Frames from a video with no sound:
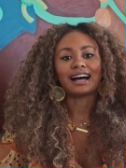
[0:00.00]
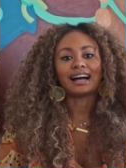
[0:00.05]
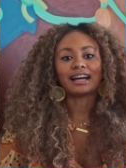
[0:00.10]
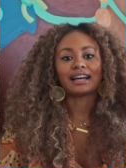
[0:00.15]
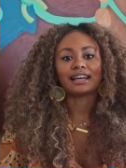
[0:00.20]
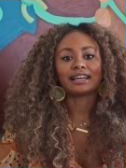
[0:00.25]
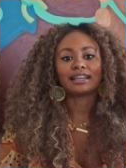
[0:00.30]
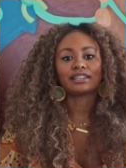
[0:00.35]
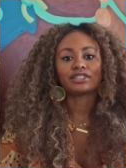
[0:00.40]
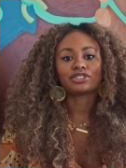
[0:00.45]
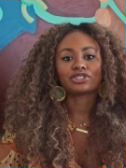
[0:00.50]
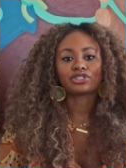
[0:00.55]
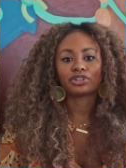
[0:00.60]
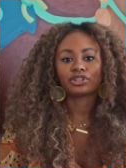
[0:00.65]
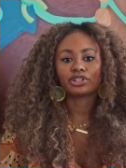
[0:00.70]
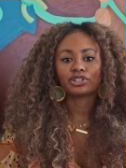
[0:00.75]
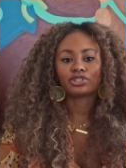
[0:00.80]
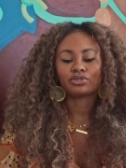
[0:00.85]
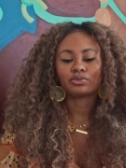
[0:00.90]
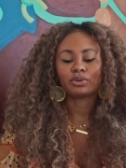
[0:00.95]
I
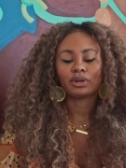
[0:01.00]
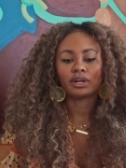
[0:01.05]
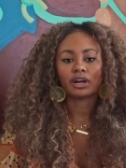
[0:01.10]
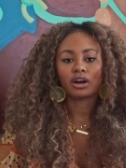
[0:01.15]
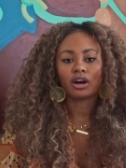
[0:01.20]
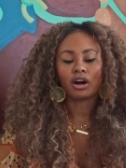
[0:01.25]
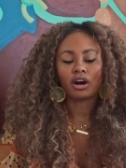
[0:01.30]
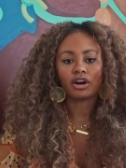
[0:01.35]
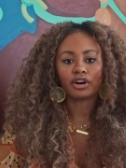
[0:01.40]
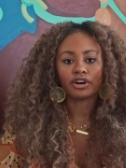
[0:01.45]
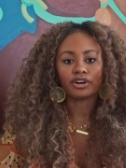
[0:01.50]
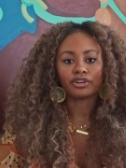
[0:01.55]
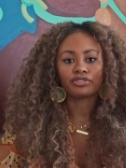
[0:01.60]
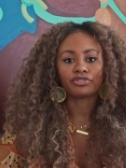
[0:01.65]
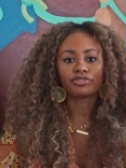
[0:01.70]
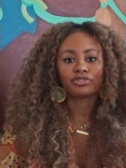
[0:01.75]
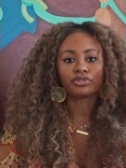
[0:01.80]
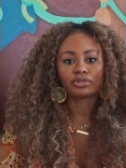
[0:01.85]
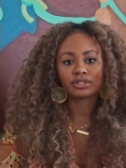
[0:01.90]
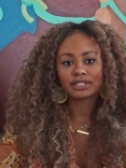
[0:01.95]
started doing art
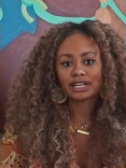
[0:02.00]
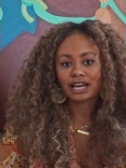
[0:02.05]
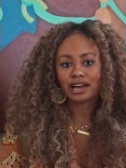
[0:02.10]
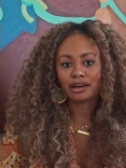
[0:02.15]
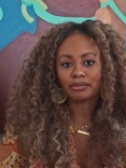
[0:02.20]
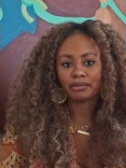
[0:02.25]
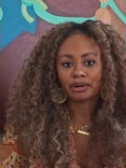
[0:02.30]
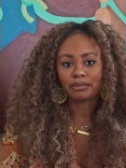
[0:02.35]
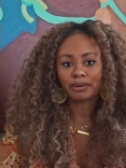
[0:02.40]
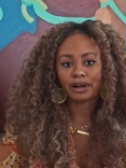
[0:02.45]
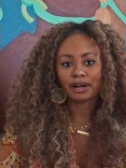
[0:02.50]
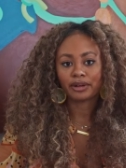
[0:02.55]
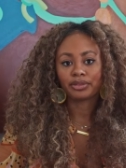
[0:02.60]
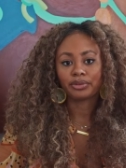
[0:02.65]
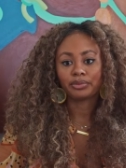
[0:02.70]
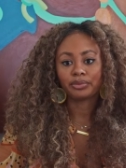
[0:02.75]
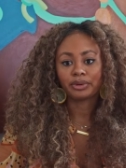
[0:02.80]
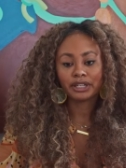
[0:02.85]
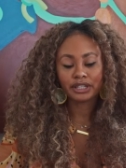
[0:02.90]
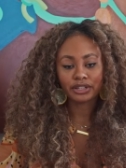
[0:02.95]
full time
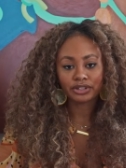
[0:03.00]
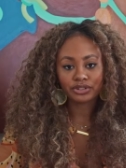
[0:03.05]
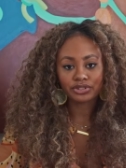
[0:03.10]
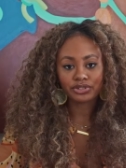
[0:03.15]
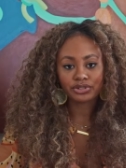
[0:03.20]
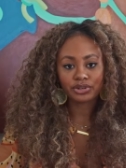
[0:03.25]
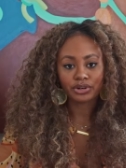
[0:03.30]
about three years